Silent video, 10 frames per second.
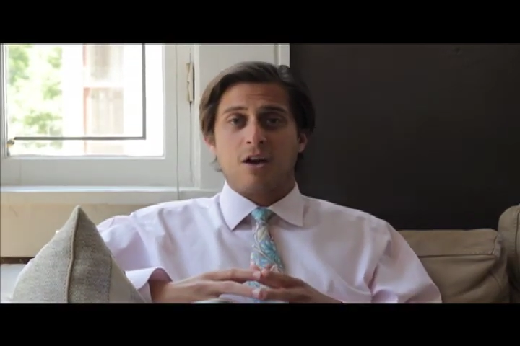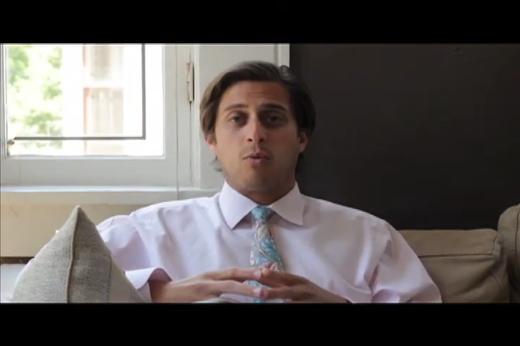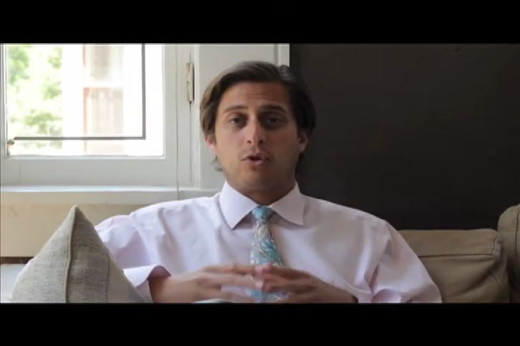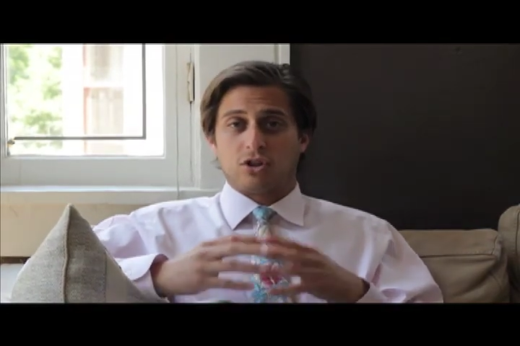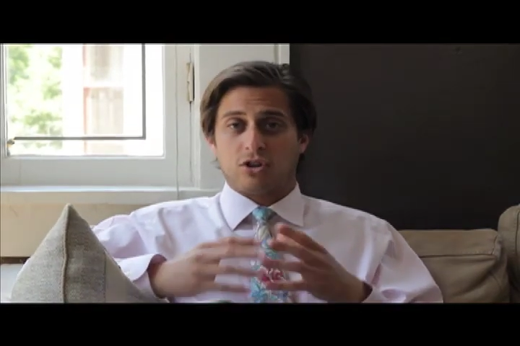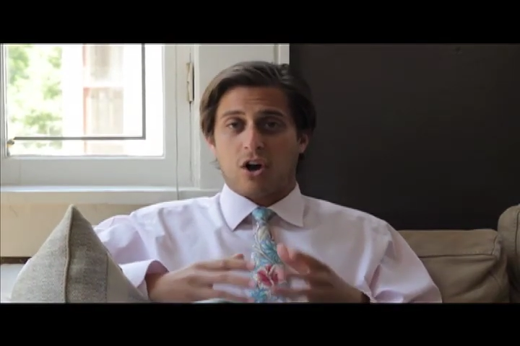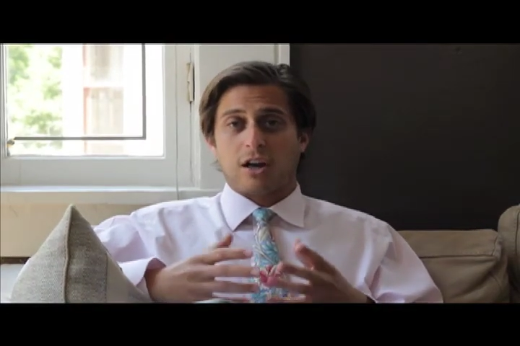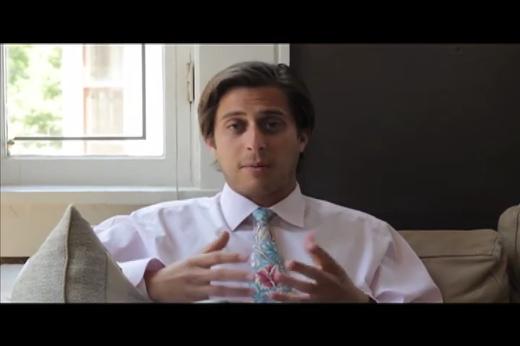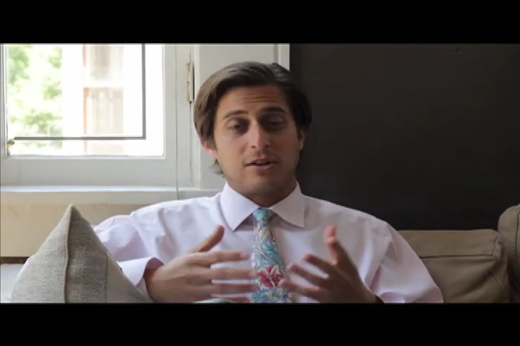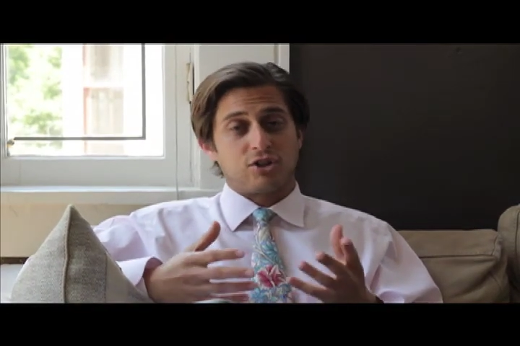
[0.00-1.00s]
We're just
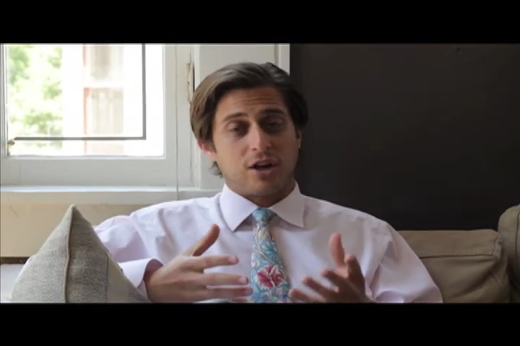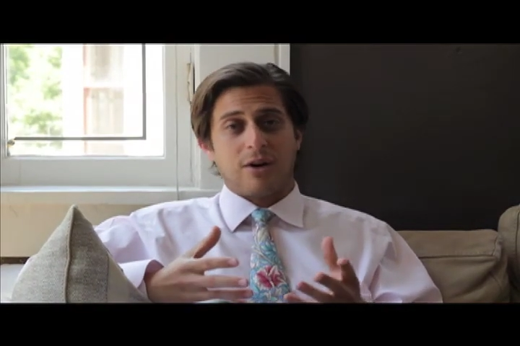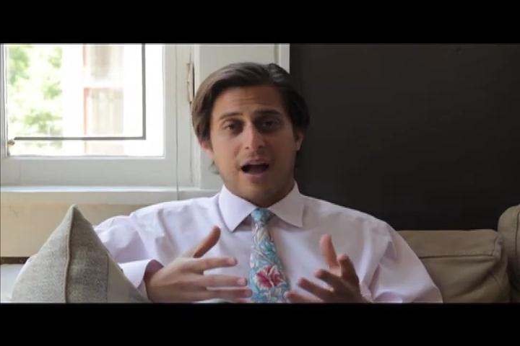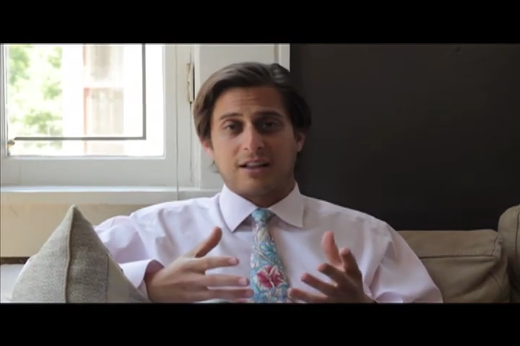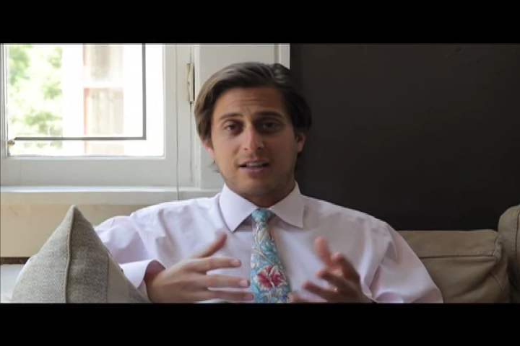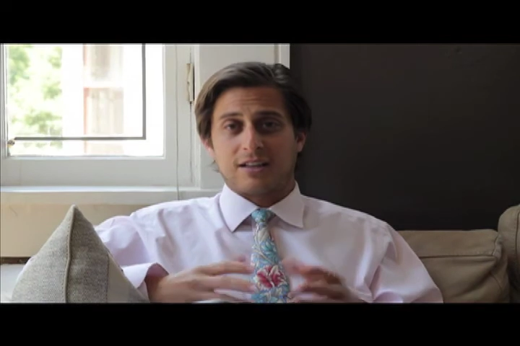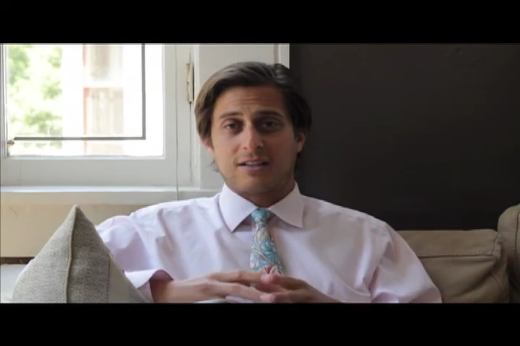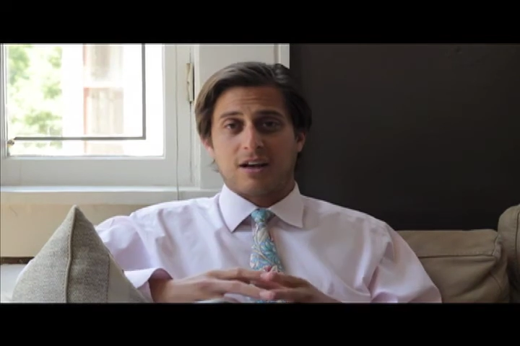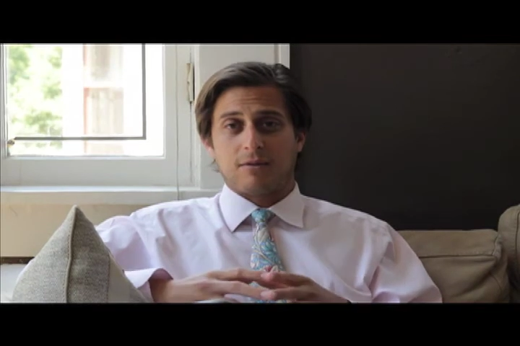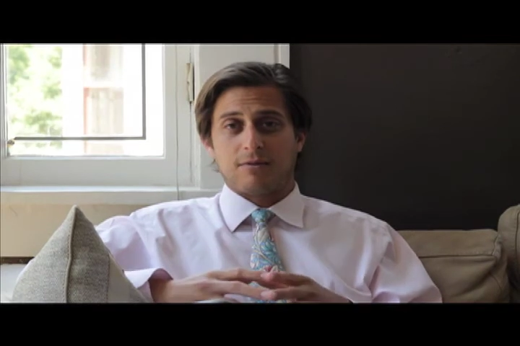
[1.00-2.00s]
talking about
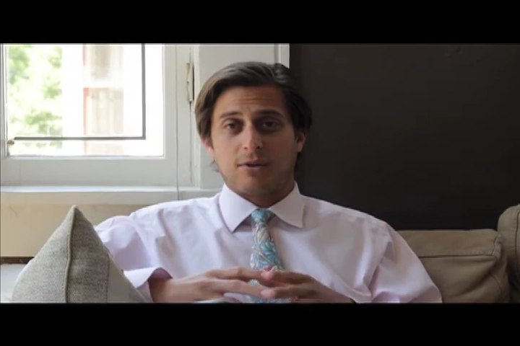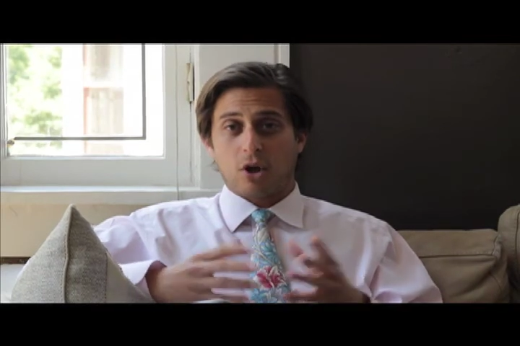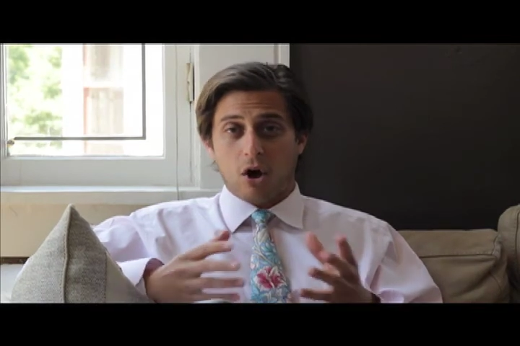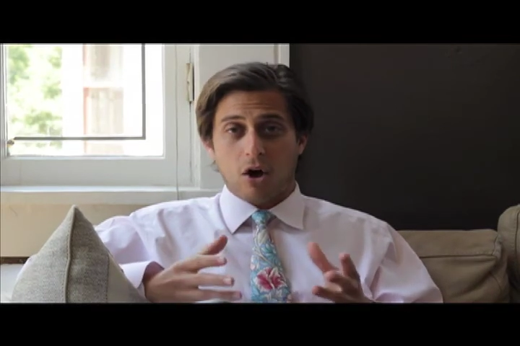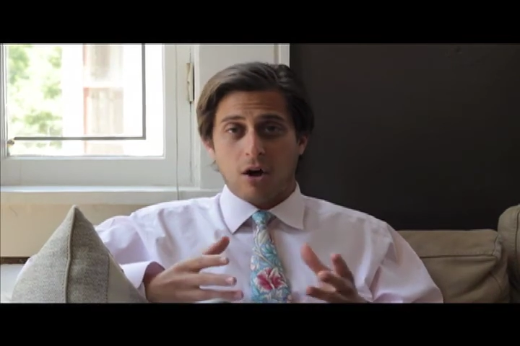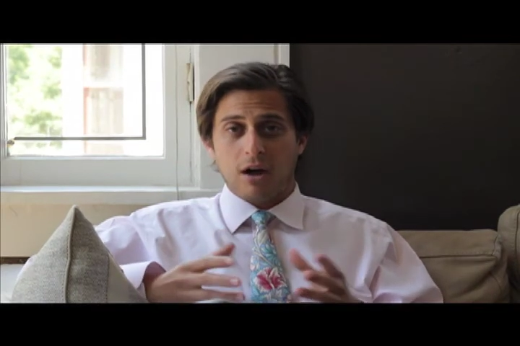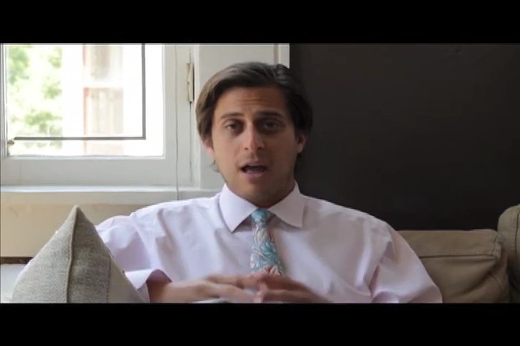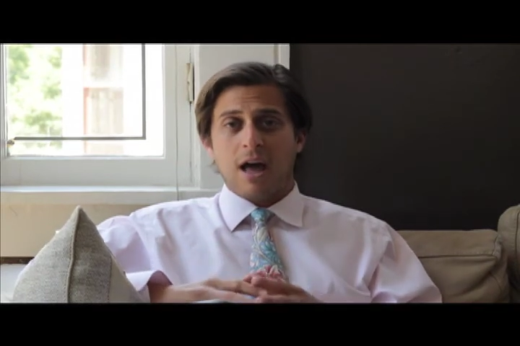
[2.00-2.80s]
generalities of the law.